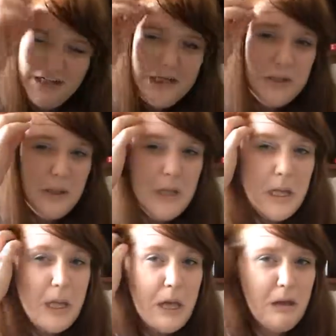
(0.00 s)
Ugh.
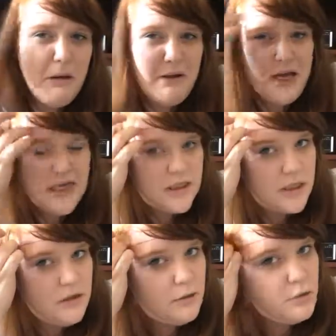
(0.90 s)
Oh gosh.
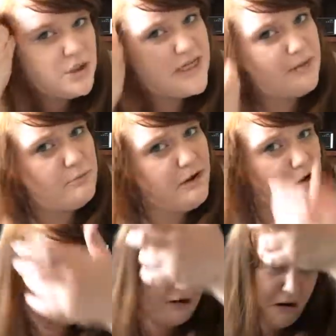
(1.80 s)
Ooh, she dabbed real
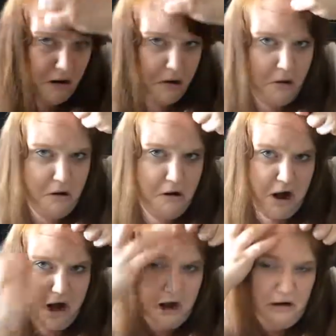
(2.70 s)
hard. Her
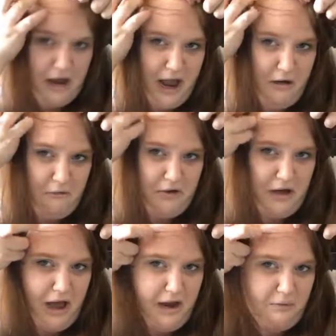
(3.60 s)
hair got
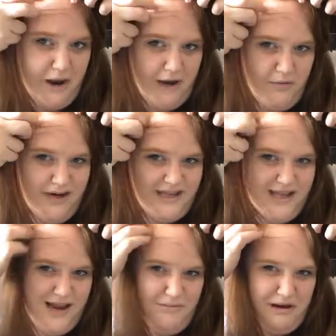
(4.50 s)
real out of whack. What is
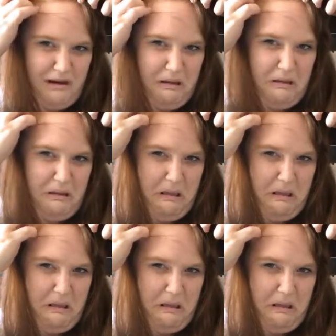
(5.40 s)
happening?